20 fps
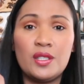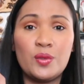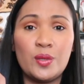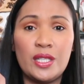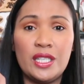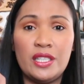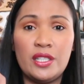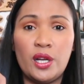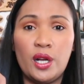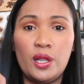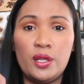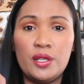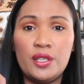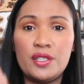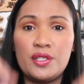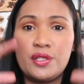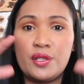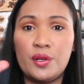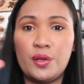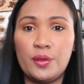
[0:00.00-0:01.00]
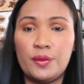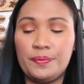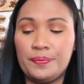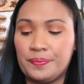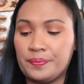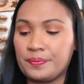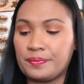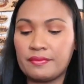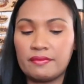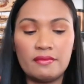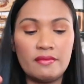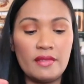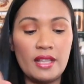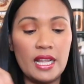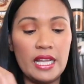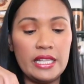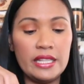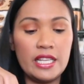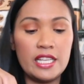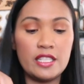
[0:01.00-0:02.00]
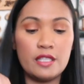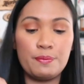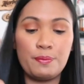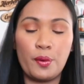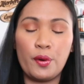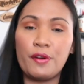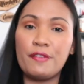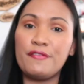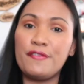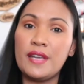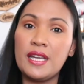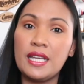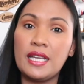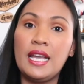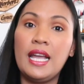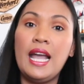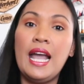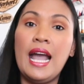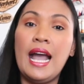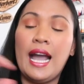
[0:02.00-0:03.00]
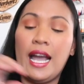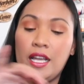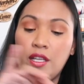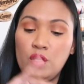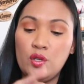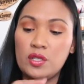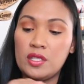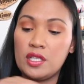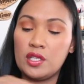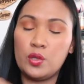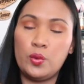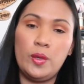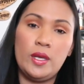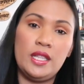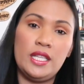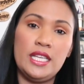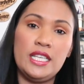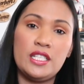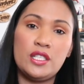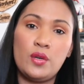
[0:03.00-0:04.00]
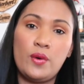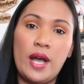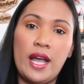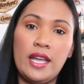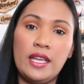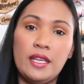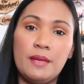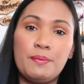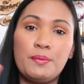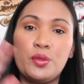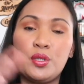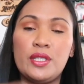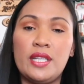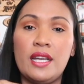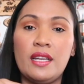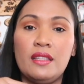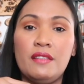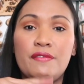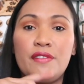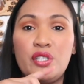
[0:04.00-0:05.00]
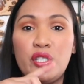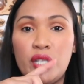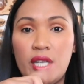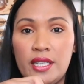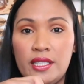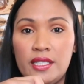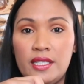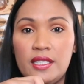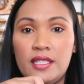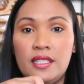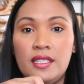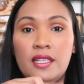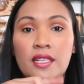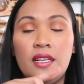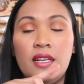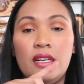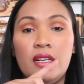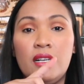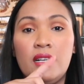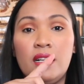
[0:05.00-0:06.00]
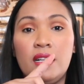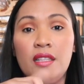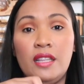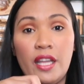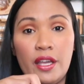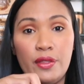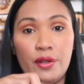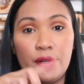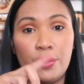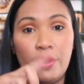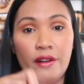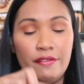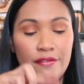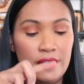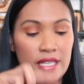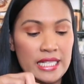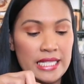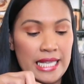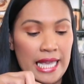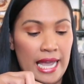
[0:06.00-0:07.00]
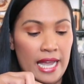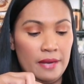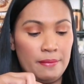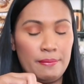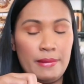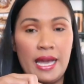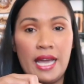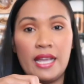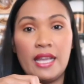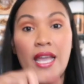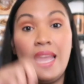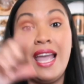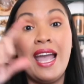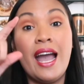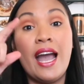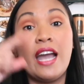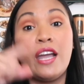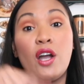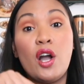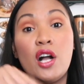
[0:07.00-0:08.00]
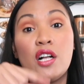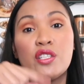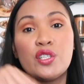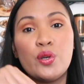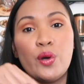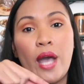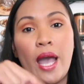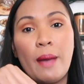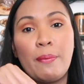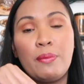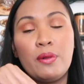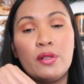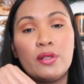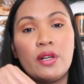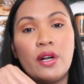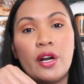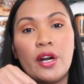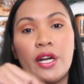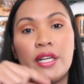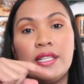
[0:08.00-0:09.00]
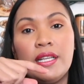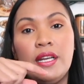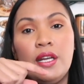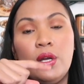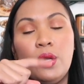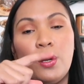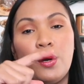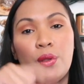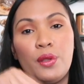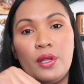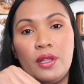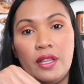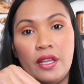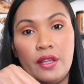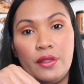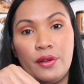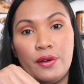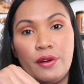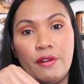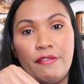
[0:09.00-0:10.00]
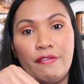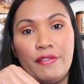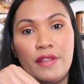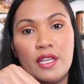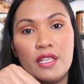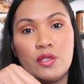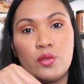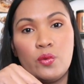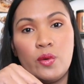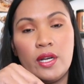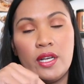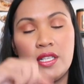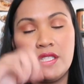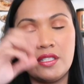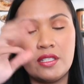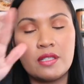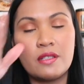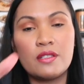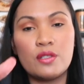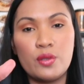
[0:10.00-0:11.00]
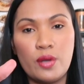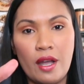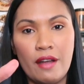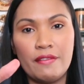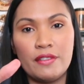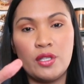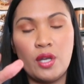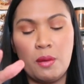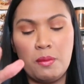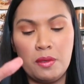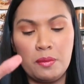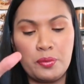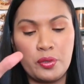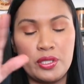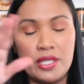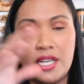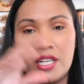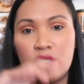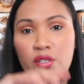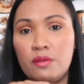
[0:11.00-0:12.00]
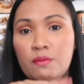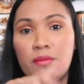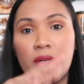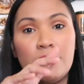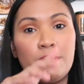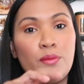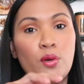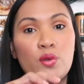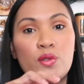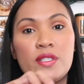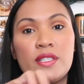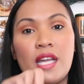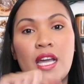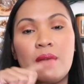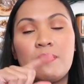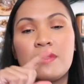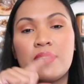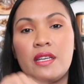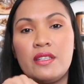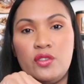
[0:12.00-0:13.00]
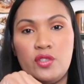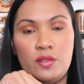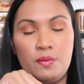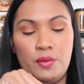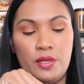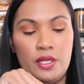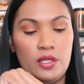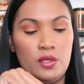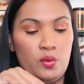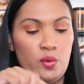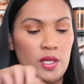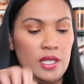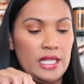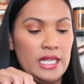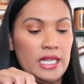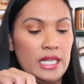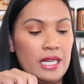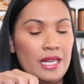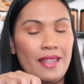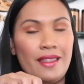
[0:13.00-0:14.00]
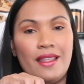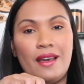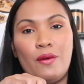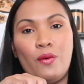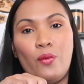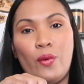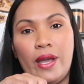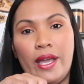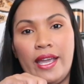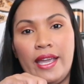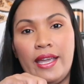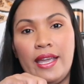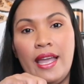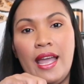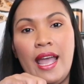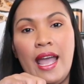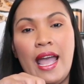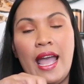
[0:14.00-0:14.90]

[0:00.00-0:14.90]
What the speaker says: $20. So that's perfect. I use the twilly so I can protect the vachetta leather of this handbag. I also apple guard the leather of this one just to have a double protection. But most times I just put a twilly. That way